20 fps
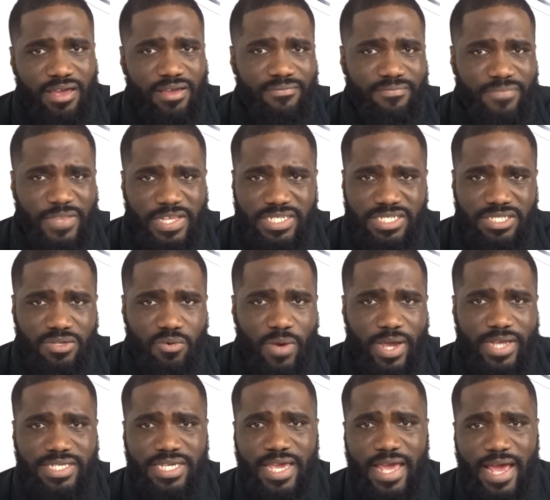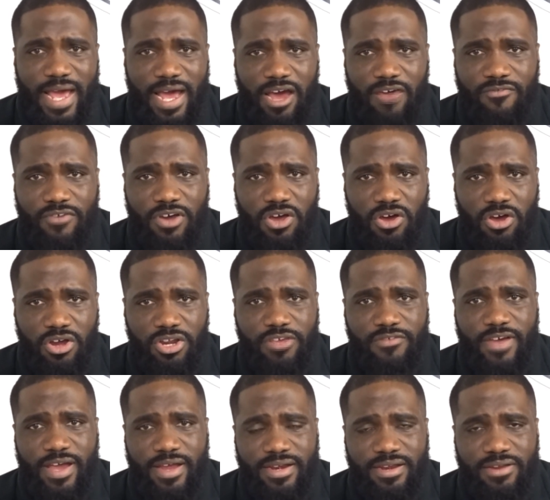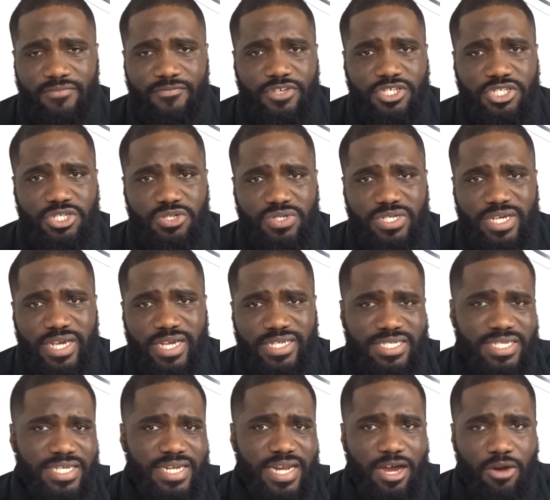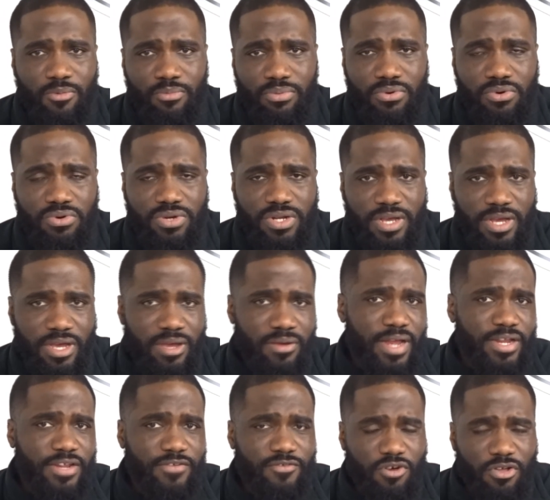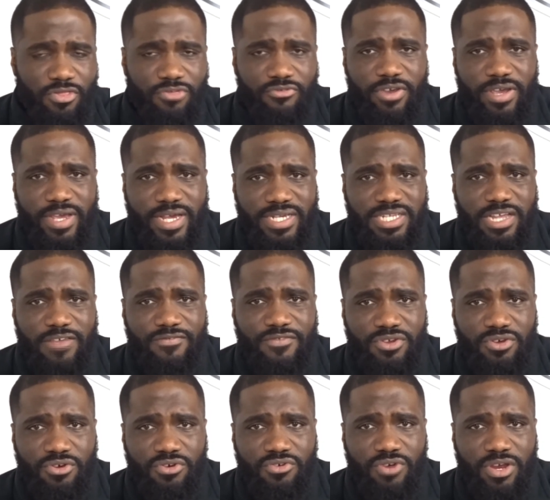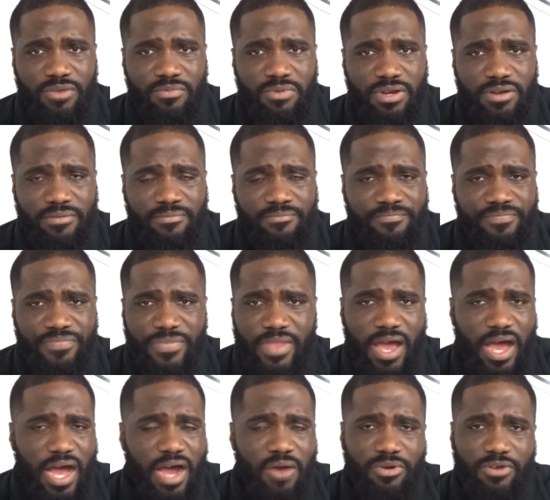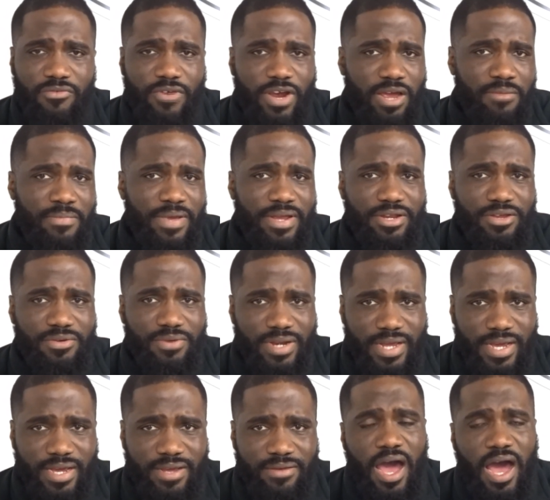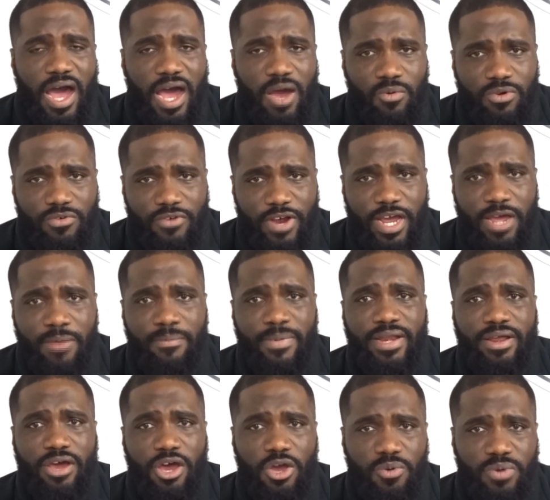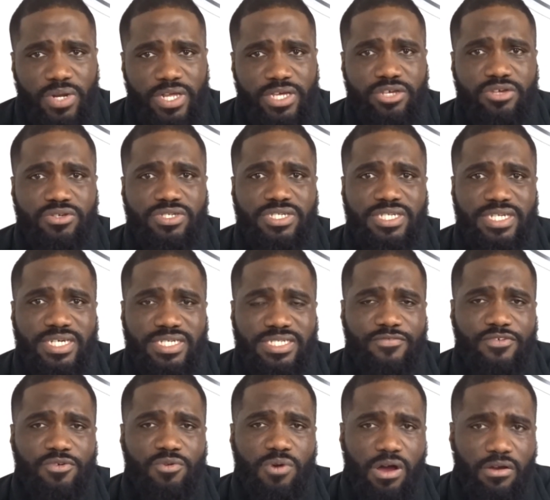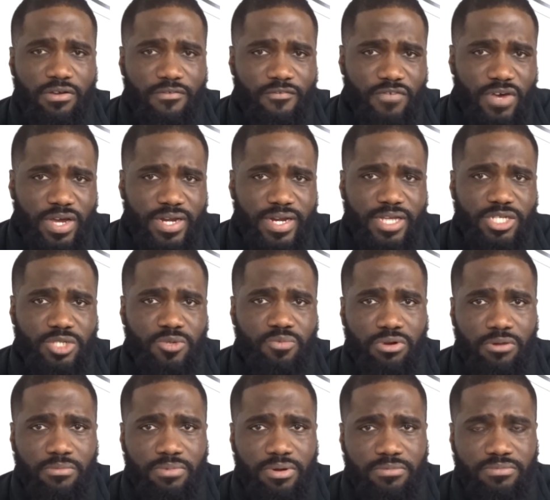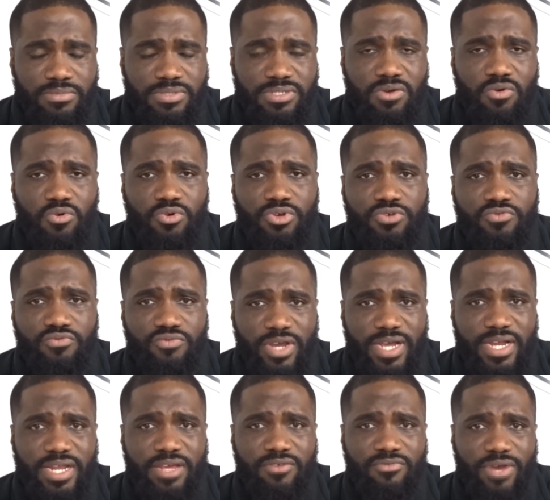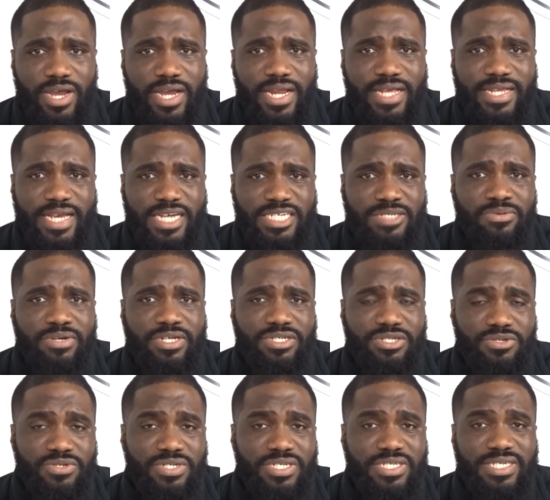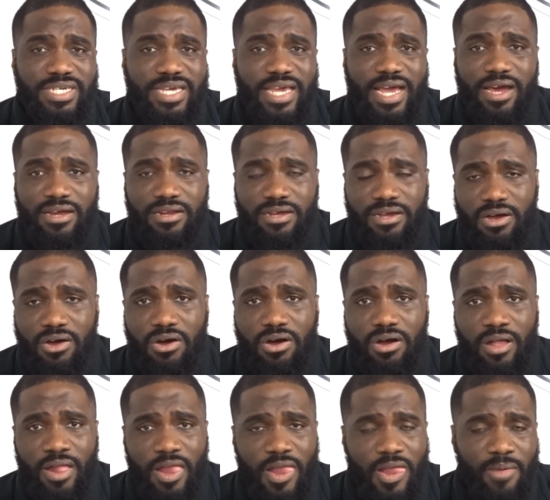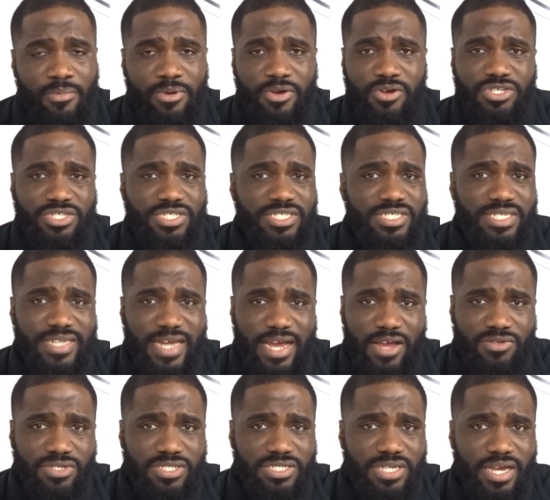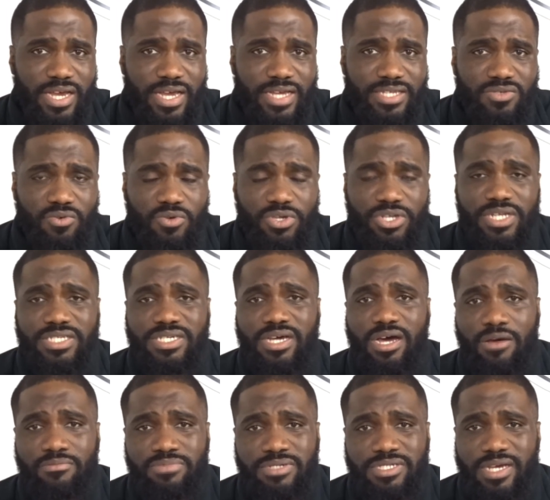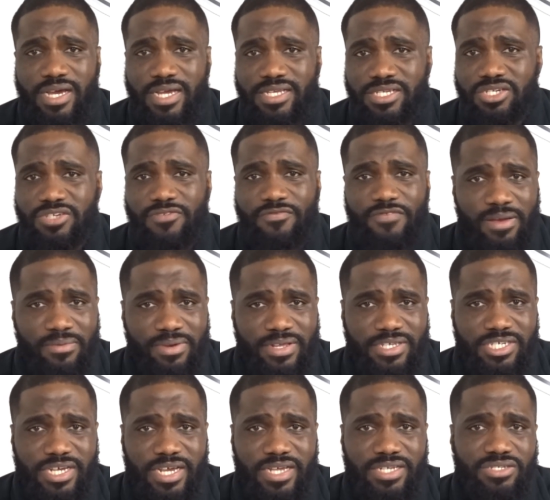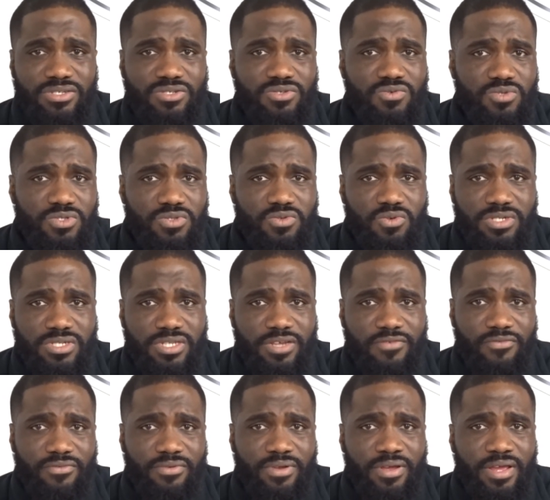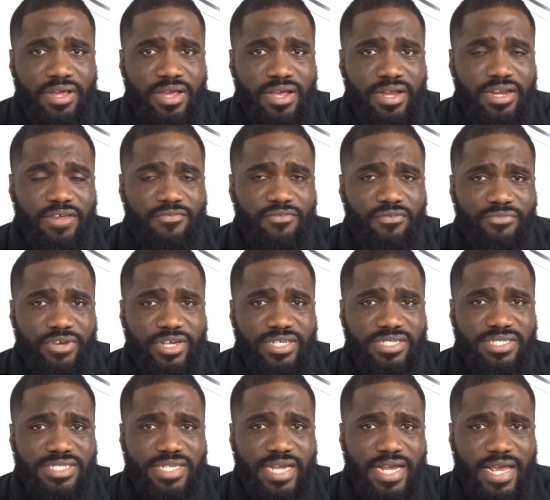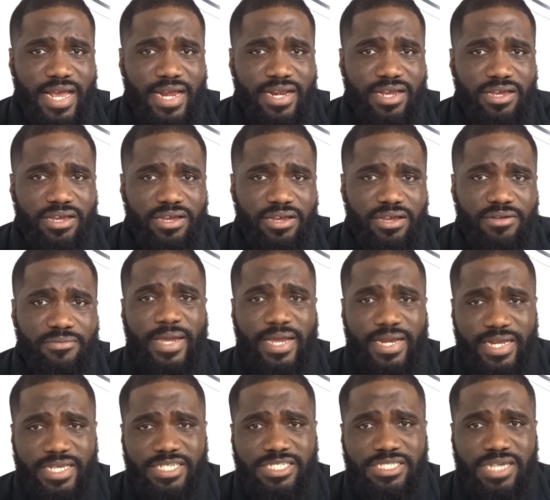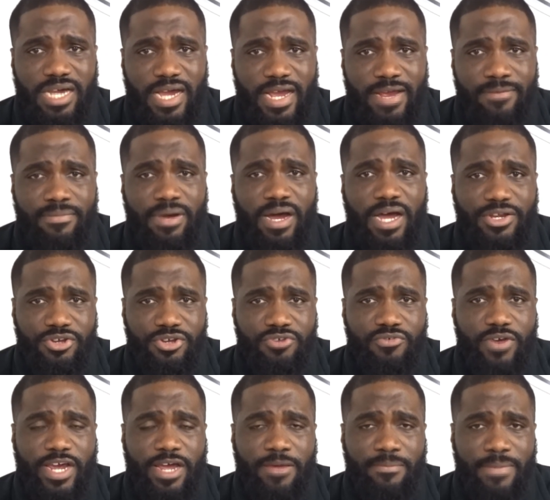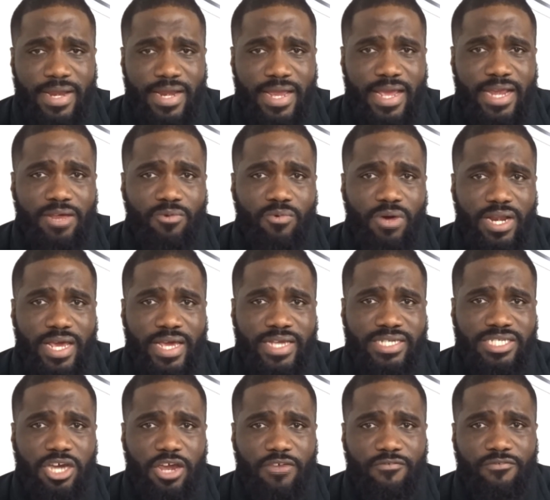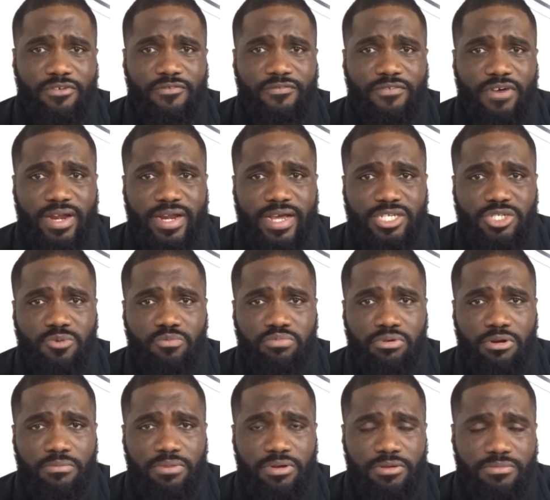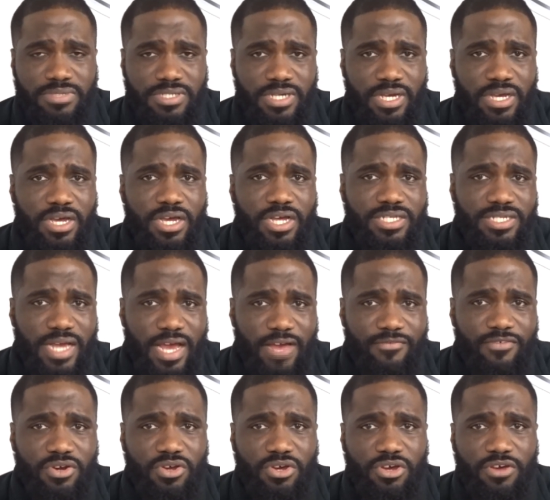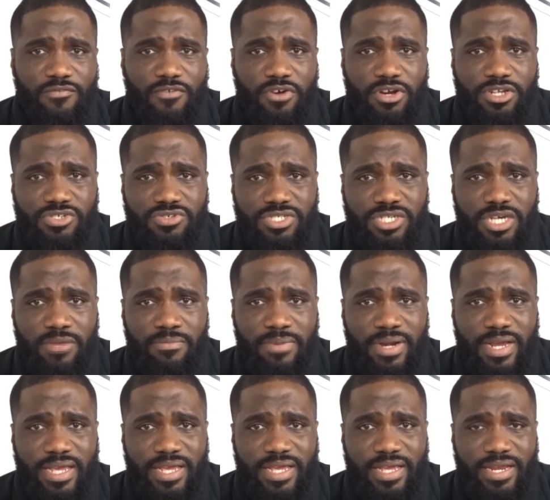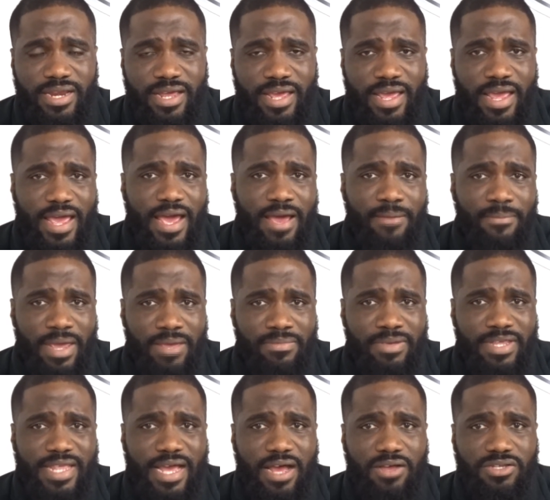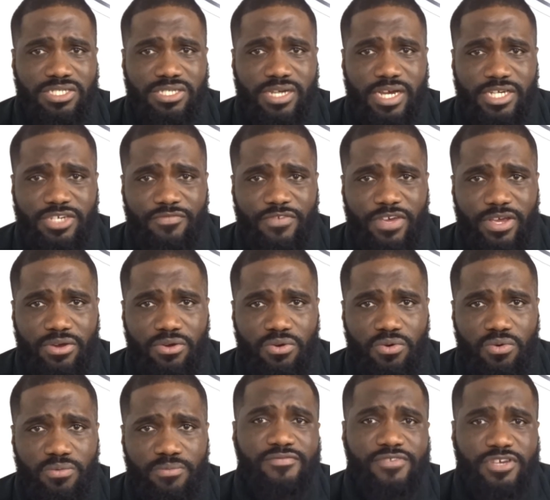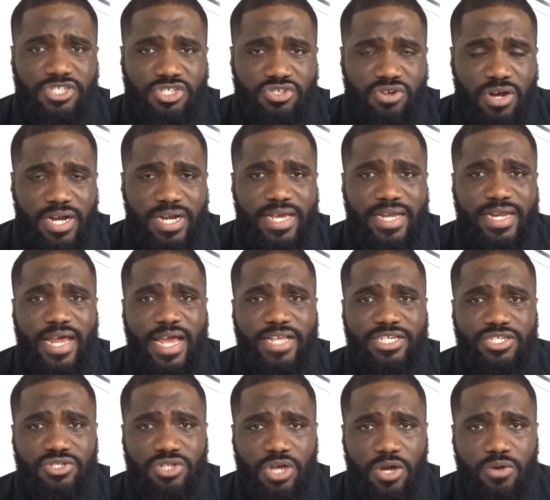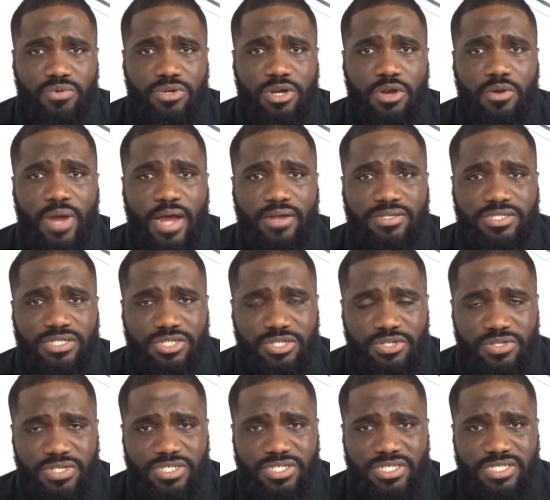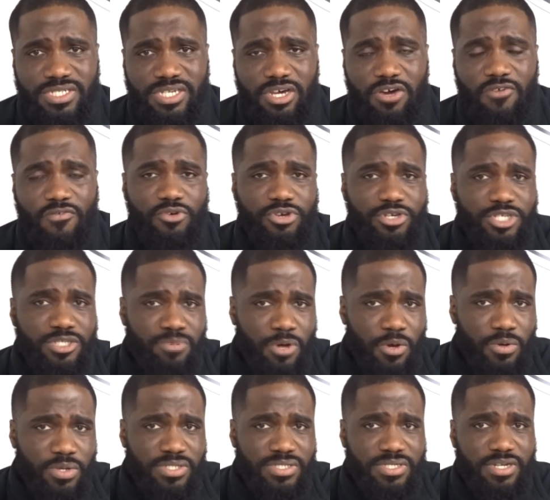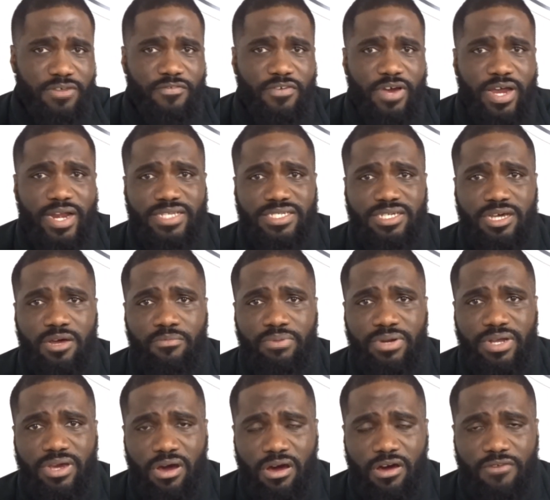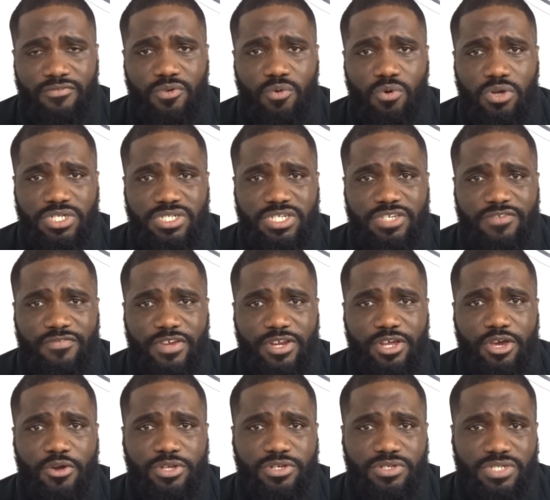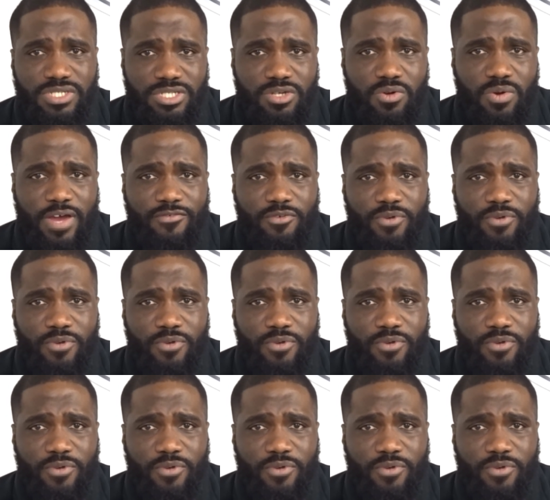this is a way to get out of a car that you've had for 2 years and you're now bored and you've got 3 years left in your agreement. I wouldn't recommend doing that. I would recommend only using this if you are in financial problems or you really, really desperately do need to get out of the car because you need to downsize or you need to upsize because family changes and all sorts of different reasons that can occur. But in this time, I recommend anyone that is going through financial problems to have a look at voluntary terminating and maybe downsize your vehicle. If you're struggling and you don't know how to do this yourself, or you've spoken to the finance company after watching this video and you still have